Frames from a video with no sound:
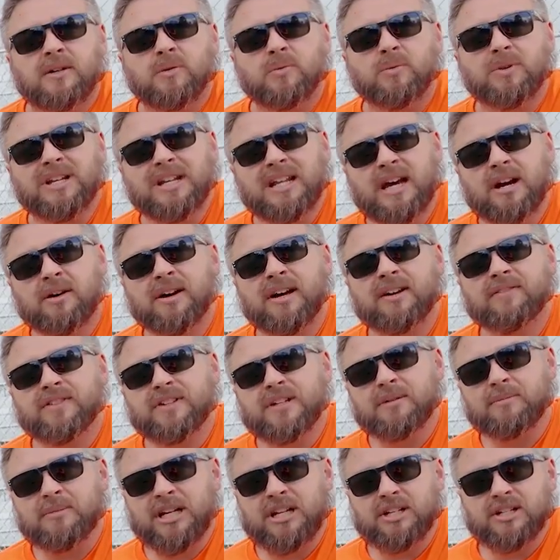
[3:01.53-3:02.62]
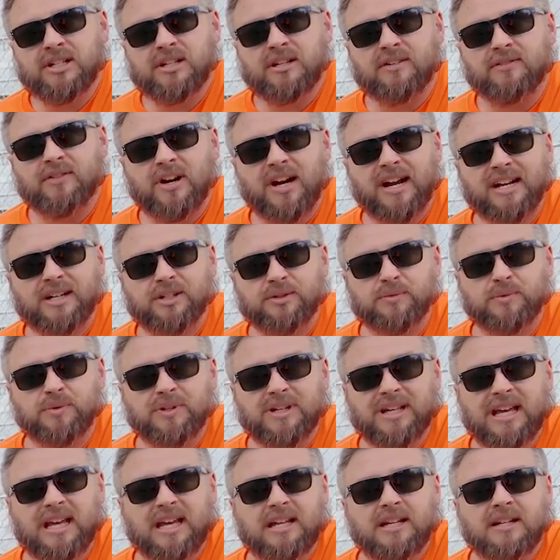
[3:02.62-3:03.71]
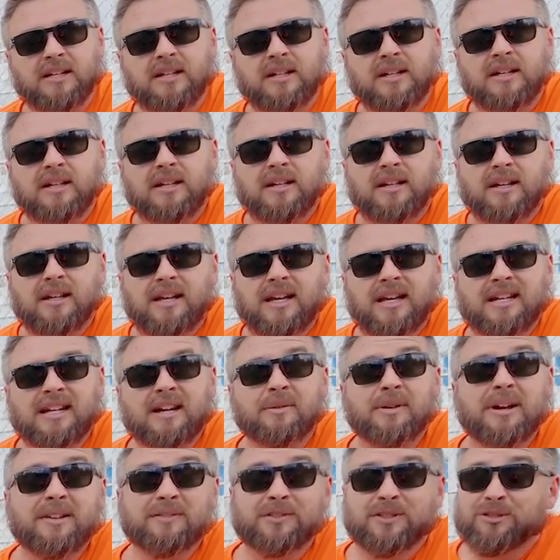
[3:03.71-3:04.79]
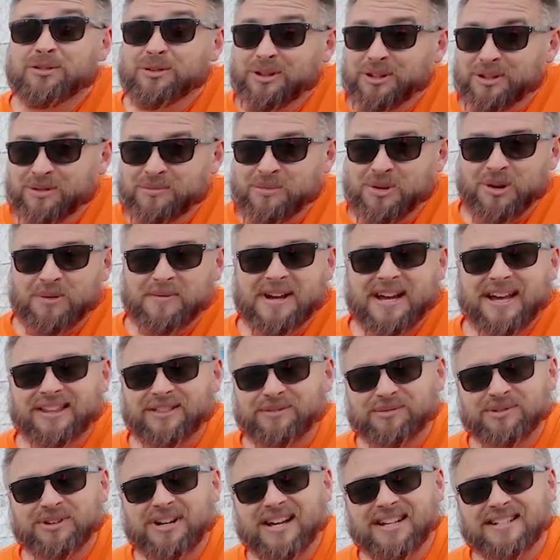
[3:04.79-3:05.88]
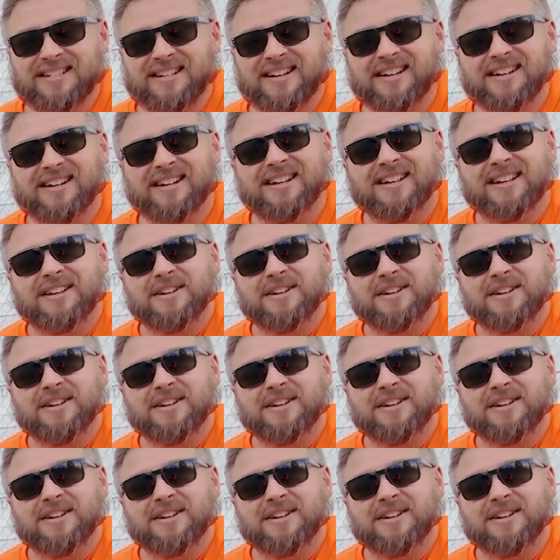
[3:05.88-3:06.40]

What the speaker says: we now have the dimension of our actual gate. And now we have to do a little more math. We're not done.